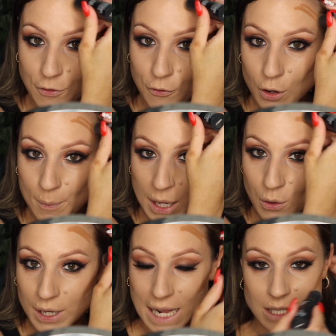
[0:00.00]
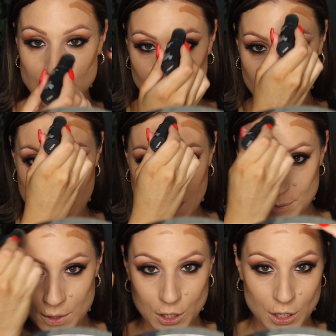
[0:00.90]
follow me on
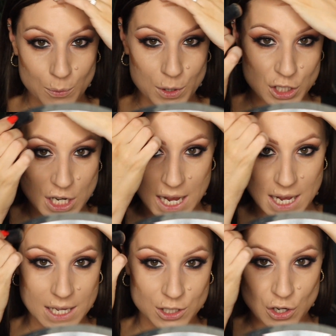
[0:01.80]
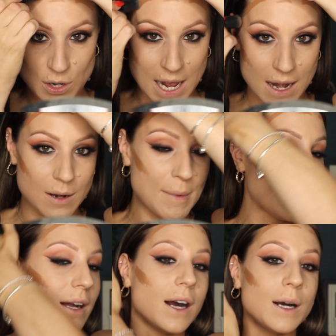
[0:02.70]
Instagram, which is Jodieelleanor
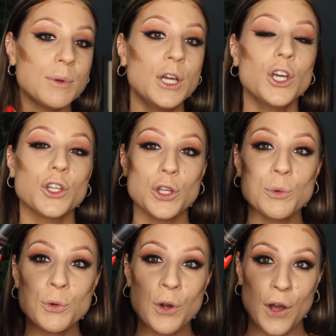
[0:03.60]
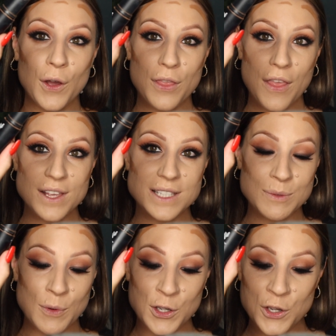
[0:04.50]
Makeup, you will know that this is
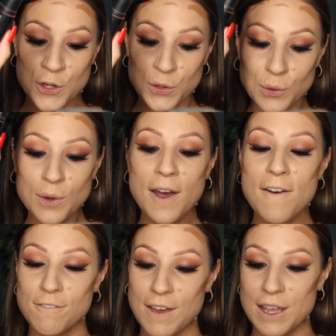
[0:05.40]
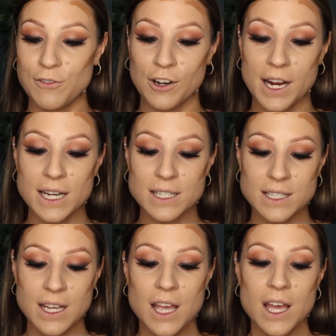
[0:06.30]
my new
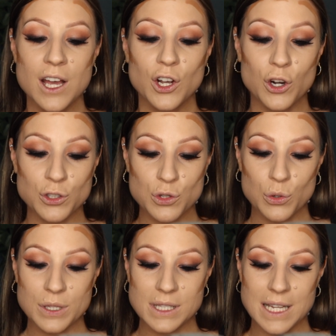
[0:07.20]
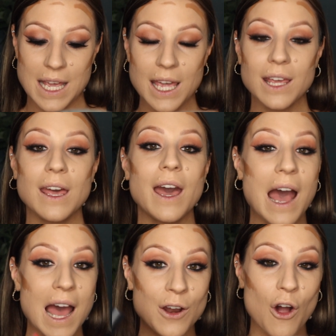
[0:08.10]
favourite contour stick,
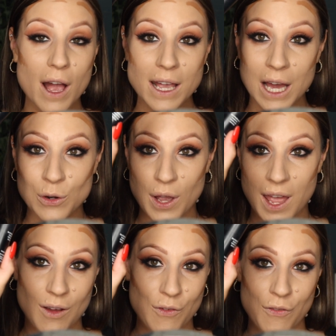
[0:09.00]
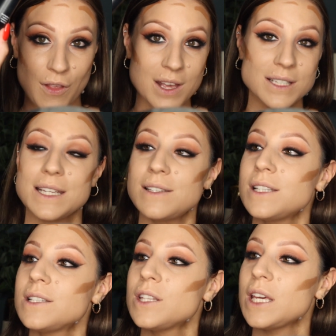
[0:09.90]
and I cannot get enough of this. This
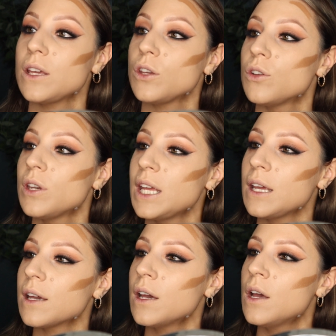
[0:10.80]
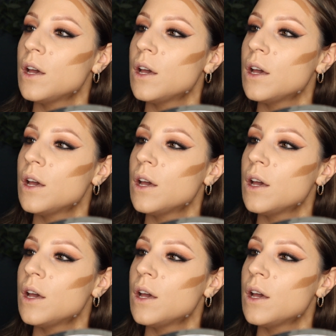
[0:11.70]
is the Younique